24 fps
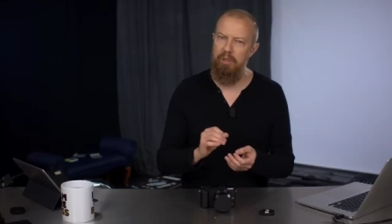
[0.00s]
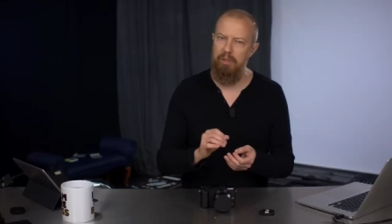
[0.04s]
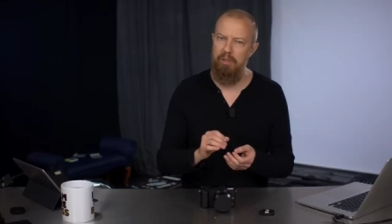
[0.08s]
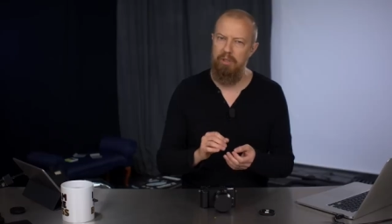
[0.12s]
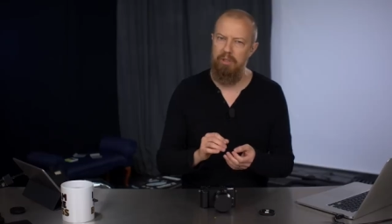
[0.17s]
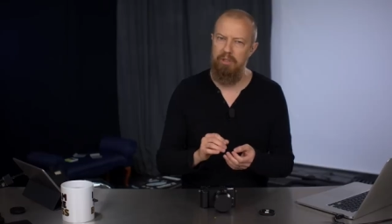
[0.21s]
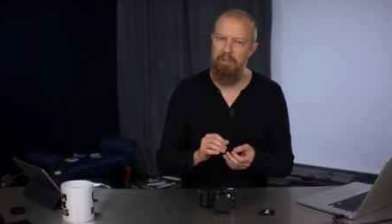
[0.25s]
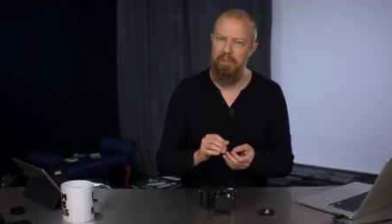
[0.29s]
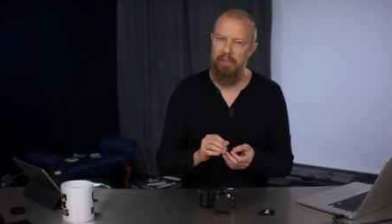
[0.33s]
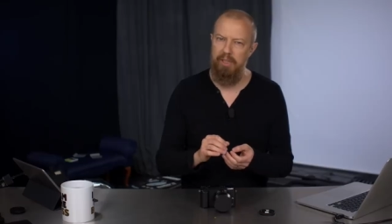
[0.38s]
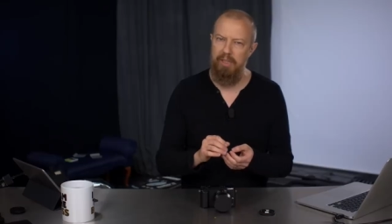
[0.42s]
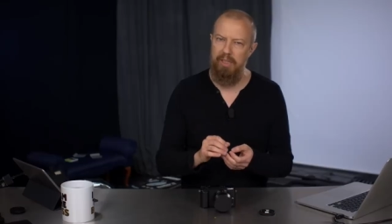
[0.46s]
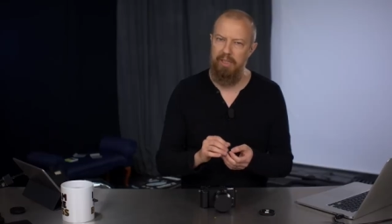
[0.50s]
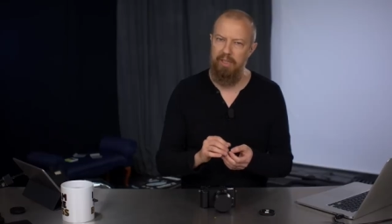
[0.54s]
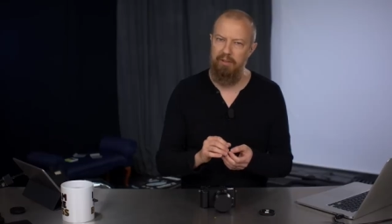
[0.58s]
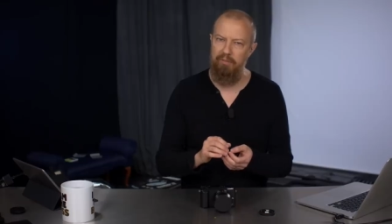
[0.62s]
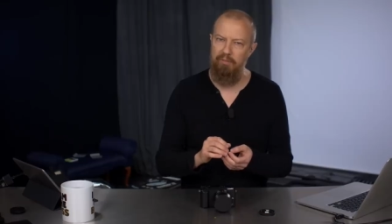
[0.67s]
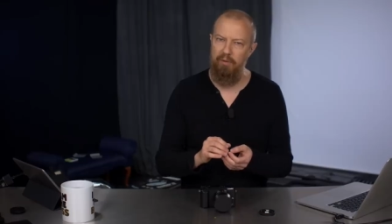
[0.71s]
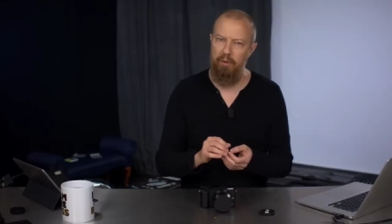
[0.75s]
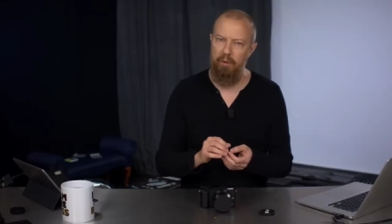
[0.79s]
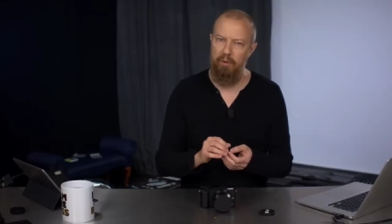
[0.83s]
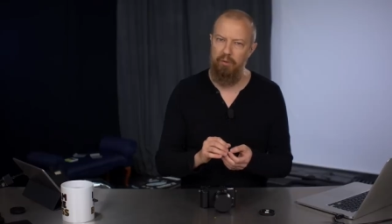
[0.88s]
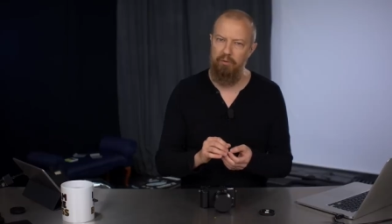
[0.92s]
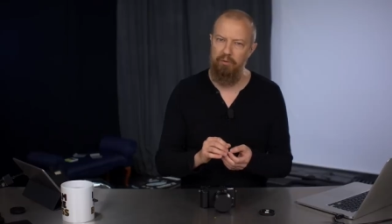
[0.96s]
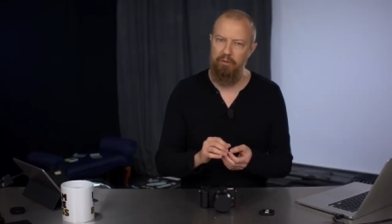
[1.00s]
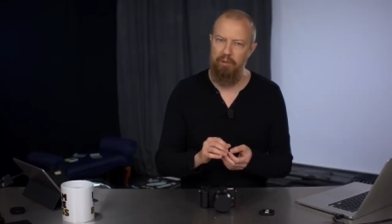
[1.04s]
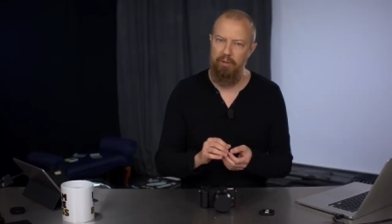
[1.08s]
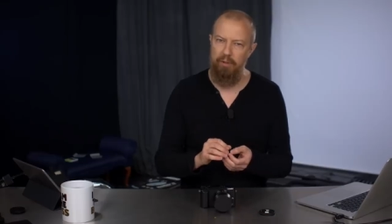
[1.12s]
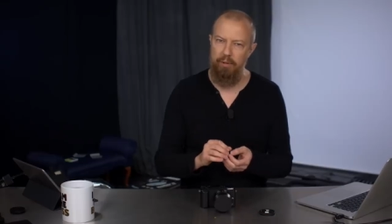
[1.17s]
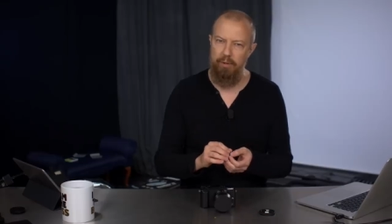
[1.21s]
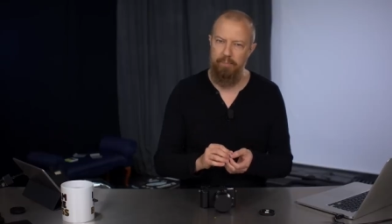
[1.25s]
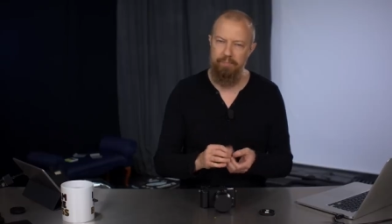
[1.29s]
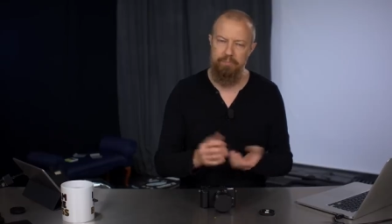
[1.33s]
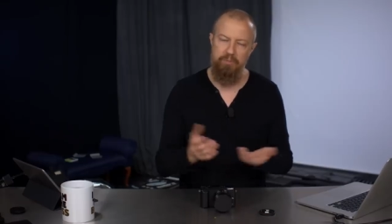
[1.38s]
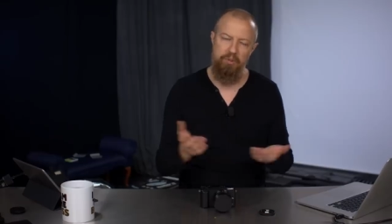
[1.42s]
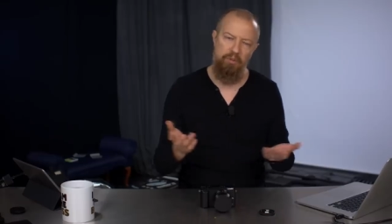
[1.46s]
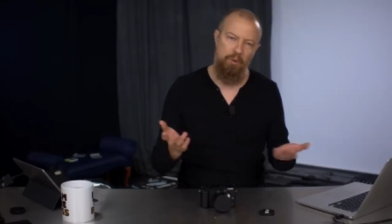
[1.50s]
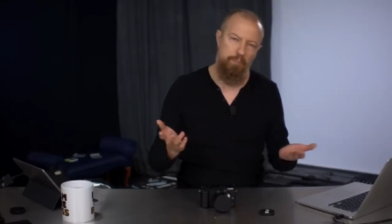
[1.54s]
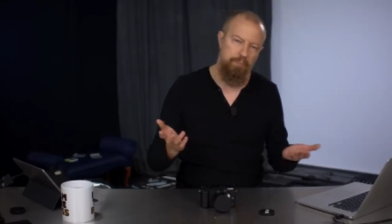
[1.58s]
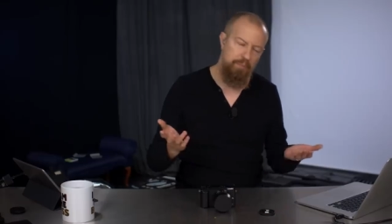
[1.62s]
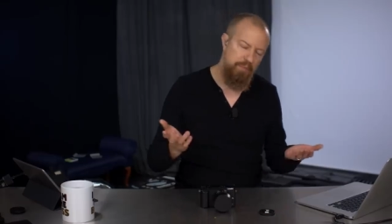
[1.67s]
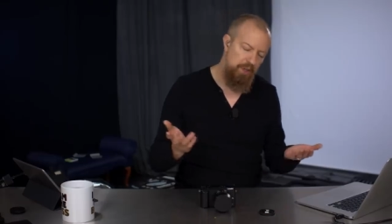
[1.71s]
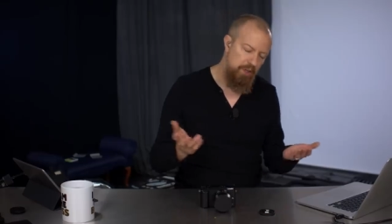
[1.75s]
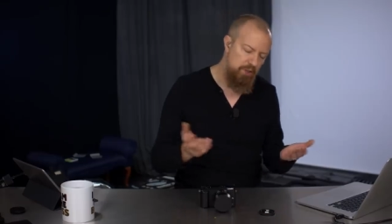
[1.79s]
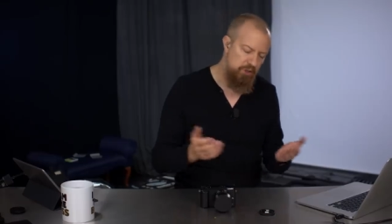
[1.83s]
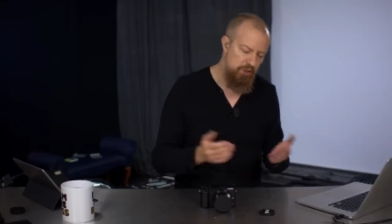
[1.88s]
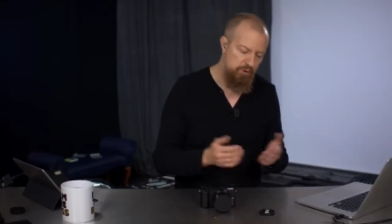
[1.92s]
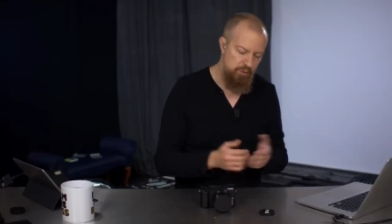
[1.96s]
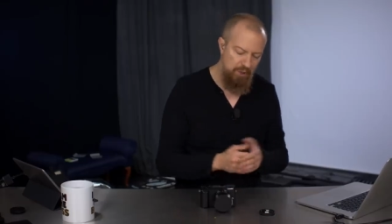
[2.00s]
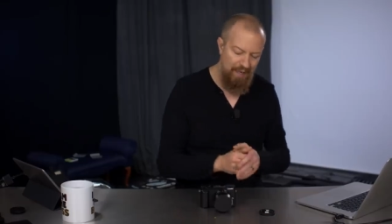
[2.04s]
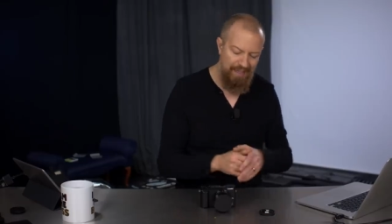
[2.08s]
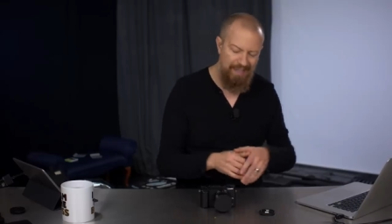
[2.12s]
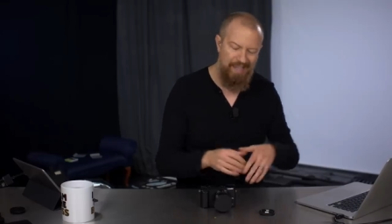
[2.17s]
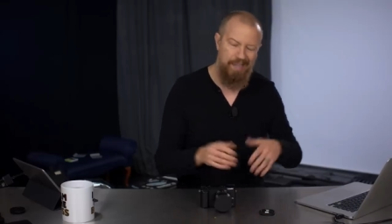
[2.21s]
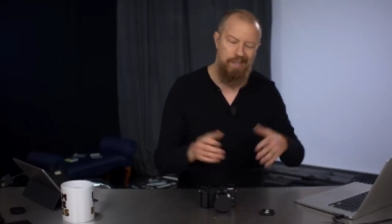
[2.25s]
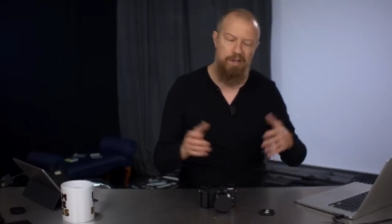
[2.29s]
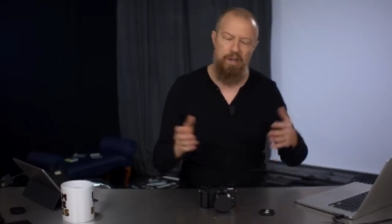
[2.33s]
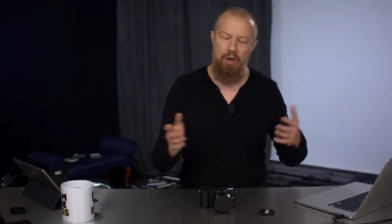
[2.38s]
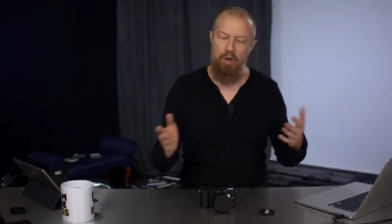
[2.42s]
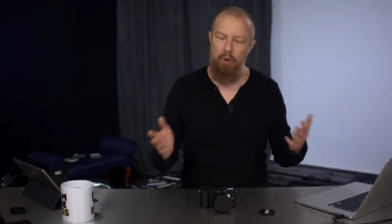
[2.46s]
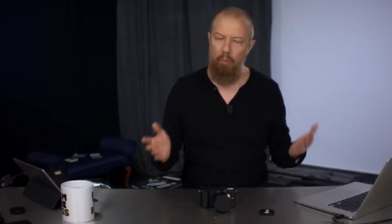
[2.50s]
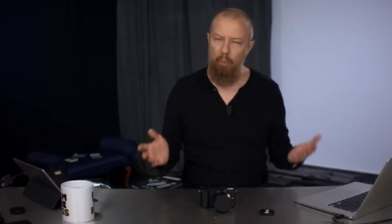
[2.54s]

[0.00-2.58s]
good you're going to get focused on there. So it's just, again,